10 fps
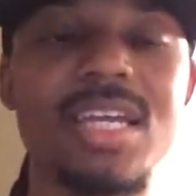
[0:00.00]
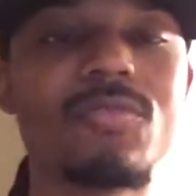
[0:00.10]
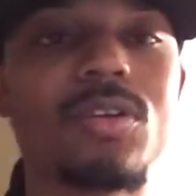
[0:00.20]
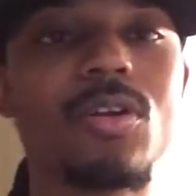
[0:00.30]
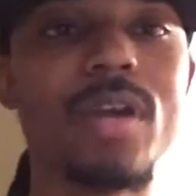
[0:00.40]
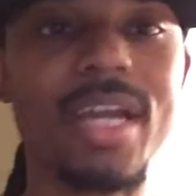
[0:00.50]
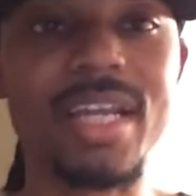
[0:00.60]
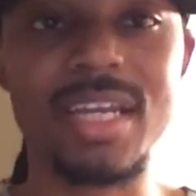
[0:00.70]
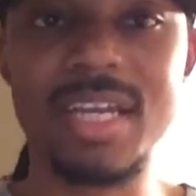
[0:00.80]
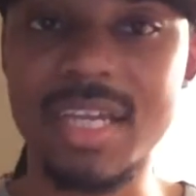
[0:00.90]
It go
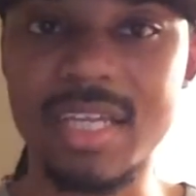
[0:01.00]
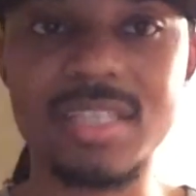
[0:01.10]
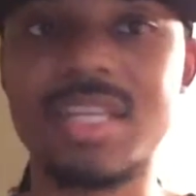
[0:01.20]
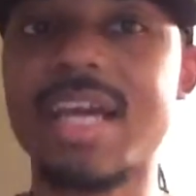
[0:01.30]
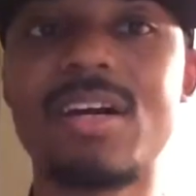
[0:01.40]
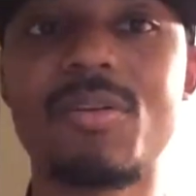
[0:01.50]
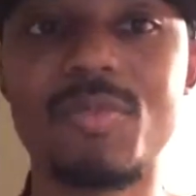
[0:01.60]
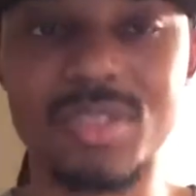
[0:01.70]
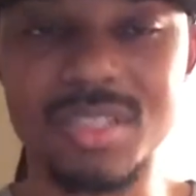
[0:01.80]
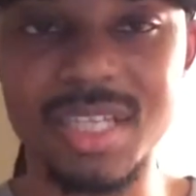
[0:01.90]
hand in hand. It's like
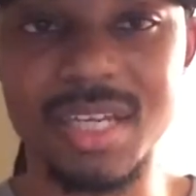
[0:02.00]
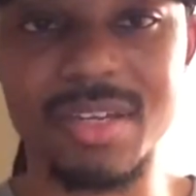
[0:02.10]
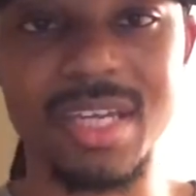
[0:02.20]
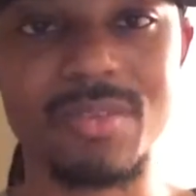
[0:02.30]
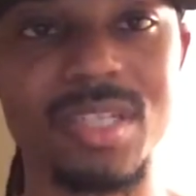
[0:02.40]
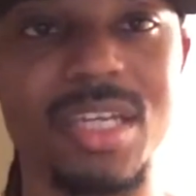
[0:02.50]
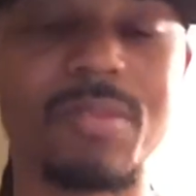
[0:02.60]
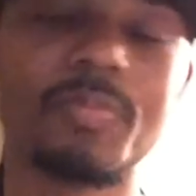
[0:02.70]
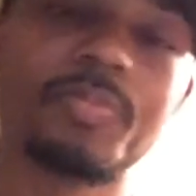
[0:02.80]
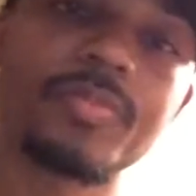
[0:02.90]
almost the same damn
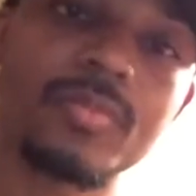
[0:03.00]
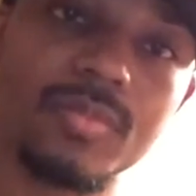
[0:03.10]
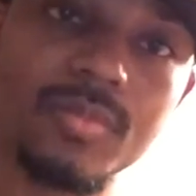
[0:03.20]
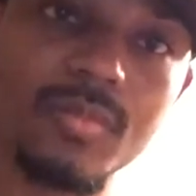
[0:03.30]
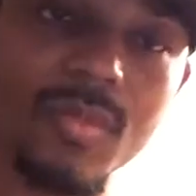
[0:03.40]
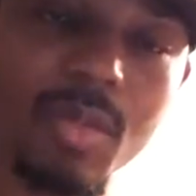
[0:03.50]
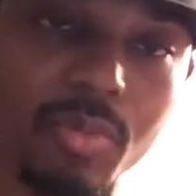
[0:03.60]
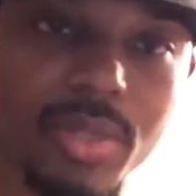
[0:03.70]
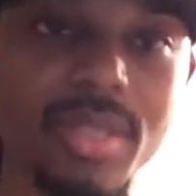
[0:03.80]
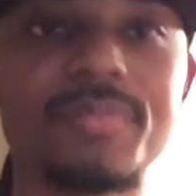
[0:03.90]
thing.
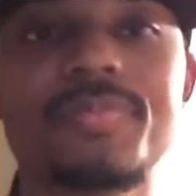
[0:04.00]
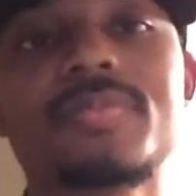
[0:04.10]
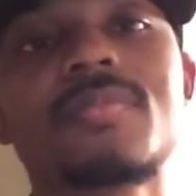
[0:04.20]
But